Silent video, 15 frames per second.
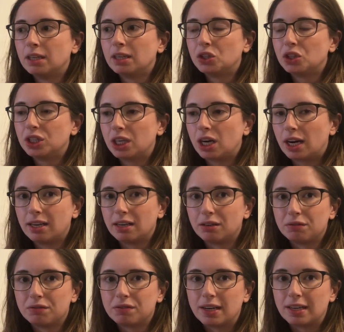She kind
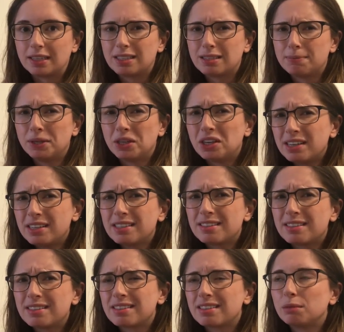of
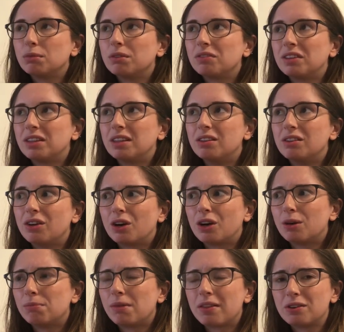experiences some of
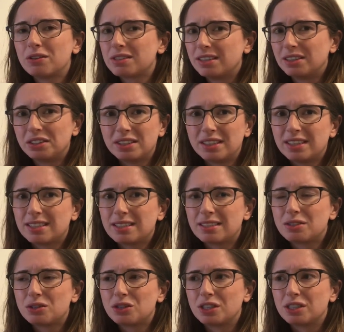her mother's
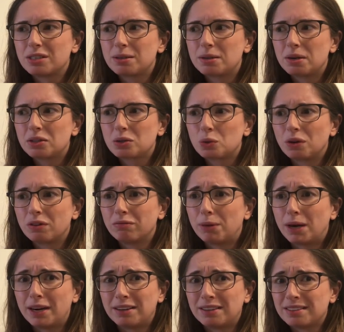illness just sort of
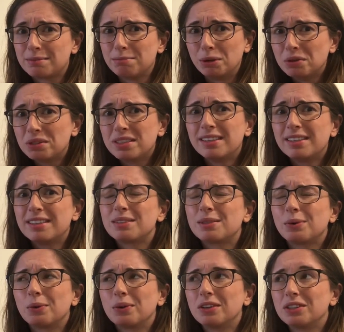by osmosis,
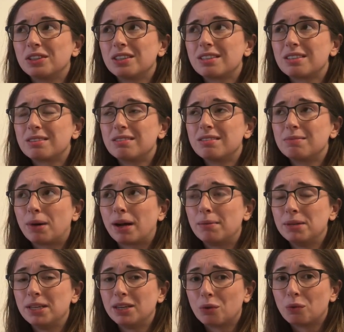or just by
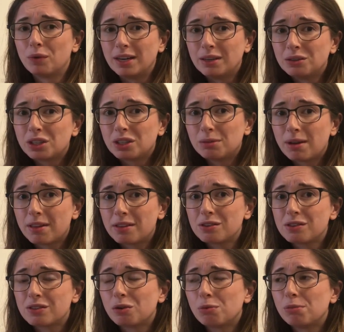being around her mother
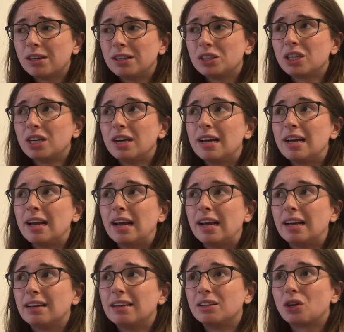so much,
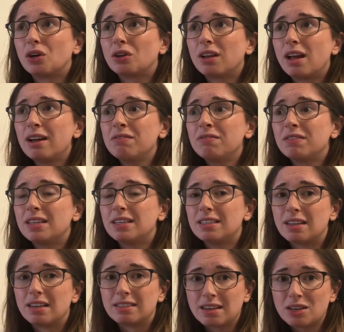and her life is
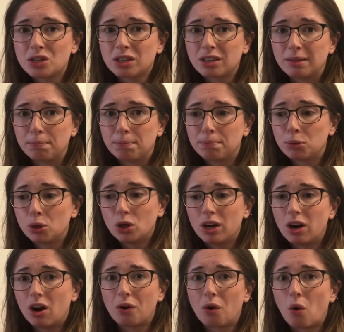essentially put
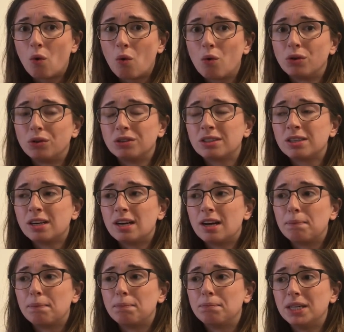on hold
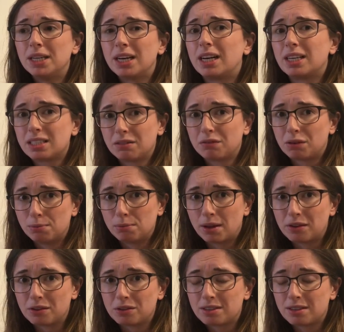because of her
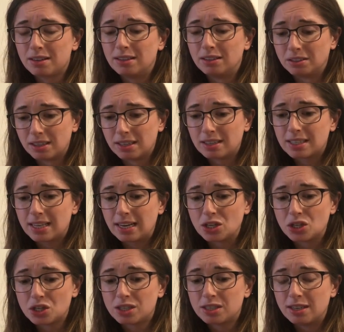mother's illness, and
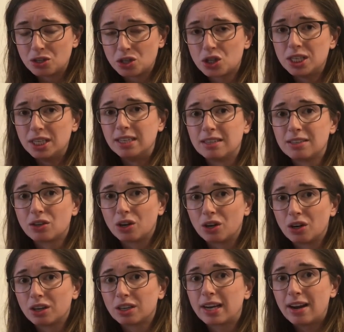since she is
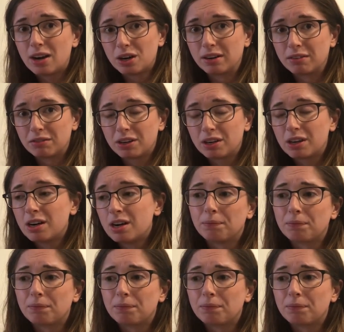her caregiver.